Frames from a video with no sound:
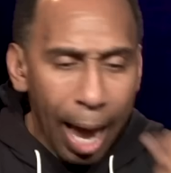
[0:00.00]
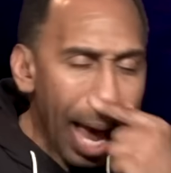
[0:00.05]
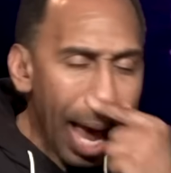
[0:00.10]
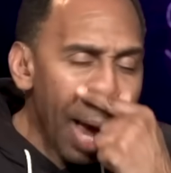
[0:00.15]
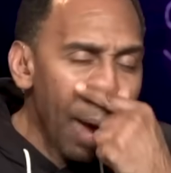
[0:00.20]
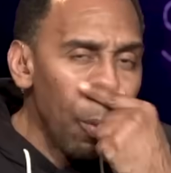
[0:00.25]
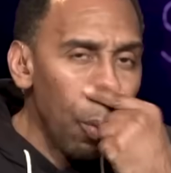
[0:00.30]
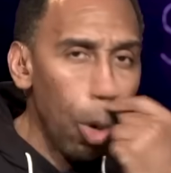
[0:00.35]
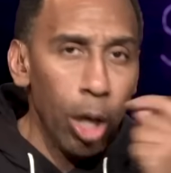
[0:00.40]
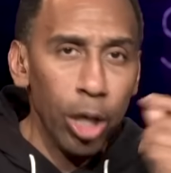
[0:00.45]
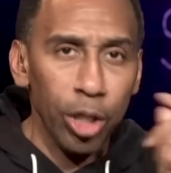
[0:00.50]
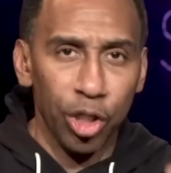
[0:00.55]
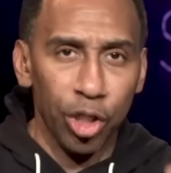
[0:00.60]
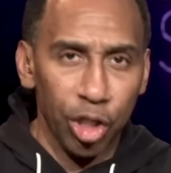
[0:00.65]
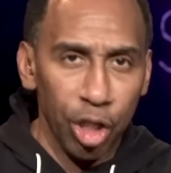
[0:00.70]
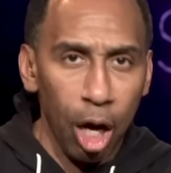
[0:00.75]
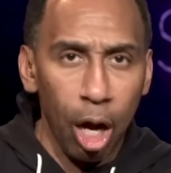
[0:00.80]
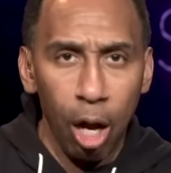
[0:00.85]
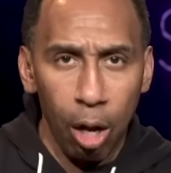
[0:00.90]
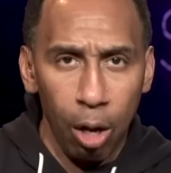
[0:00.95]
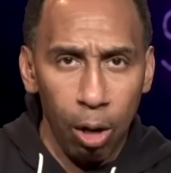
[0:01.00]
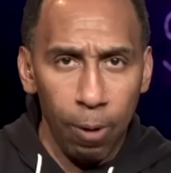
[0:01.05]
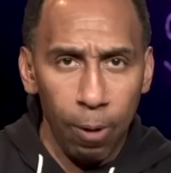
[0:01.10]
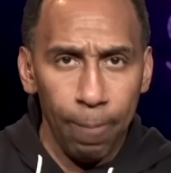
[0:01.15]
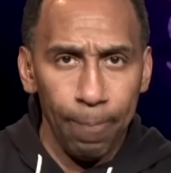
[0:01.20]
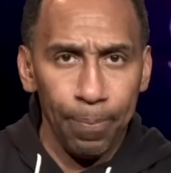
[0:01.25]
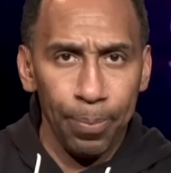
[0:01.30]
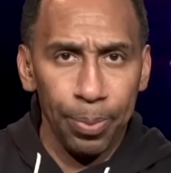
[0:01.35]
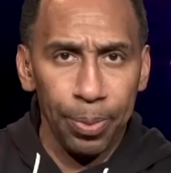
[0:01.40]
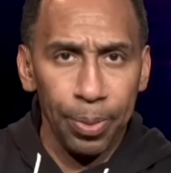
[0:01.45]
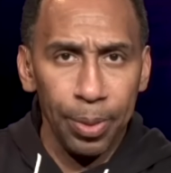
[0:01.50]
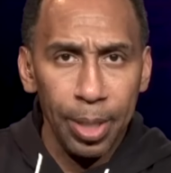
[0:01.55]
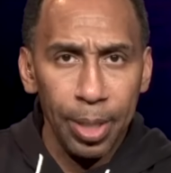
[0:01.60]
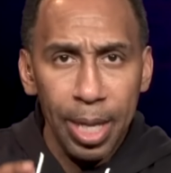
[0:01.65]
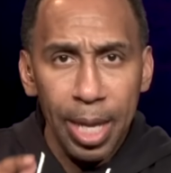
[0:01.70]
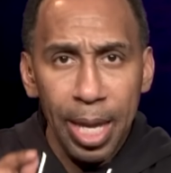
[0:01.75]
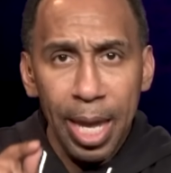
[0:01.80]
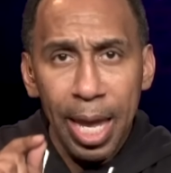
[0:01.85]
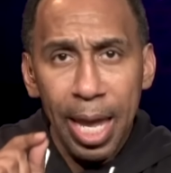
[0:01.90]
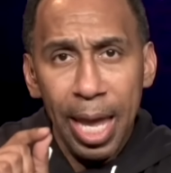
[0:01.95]
I want y'all.
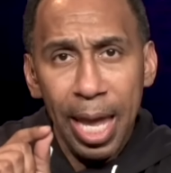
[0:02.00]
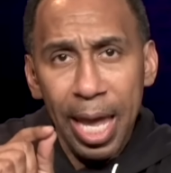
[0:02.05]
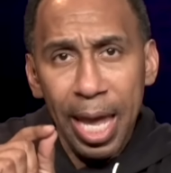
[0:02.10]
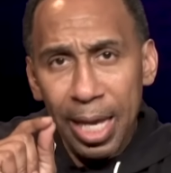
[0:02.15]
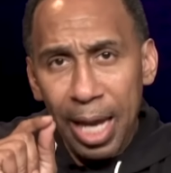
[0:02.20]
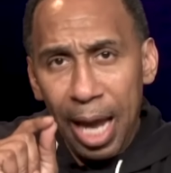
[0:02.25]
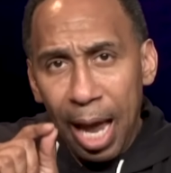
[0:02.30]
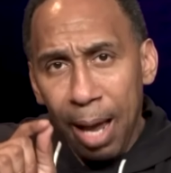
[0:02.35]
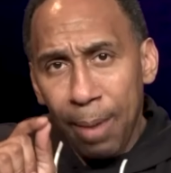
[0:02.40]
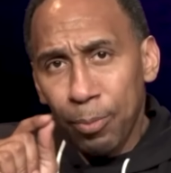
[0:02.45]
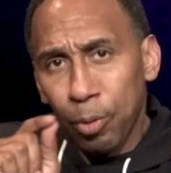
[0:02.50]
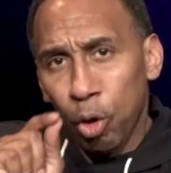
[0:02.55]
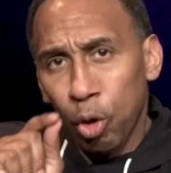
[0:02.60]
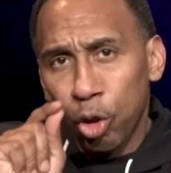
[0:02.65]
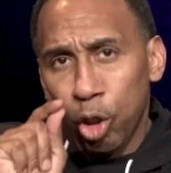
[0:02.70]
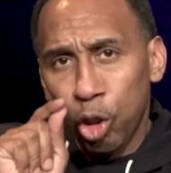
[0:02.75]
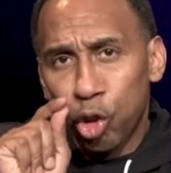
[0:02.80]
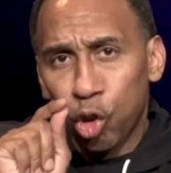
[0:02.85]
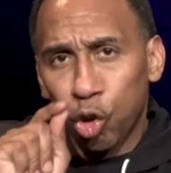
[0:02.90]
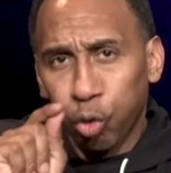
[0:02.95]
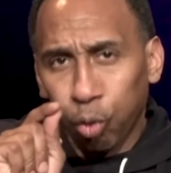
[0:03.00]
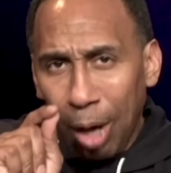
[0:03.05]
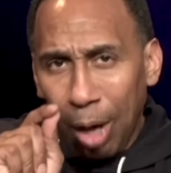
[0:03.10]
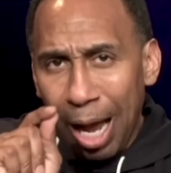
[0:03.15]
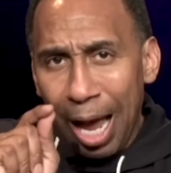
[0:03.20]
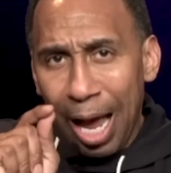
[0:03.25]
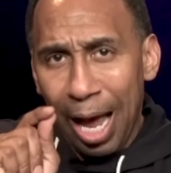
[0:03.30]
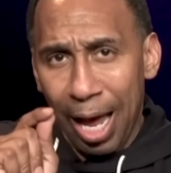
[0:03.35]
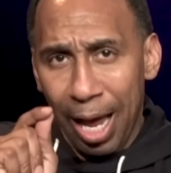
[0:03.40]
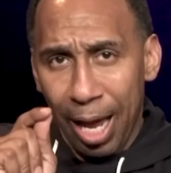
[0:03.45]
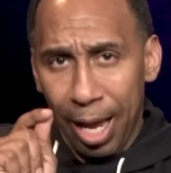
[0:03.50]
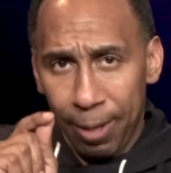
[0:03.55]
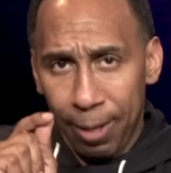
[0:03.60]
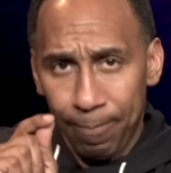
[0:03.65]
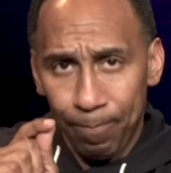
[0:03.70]
And I'm going to try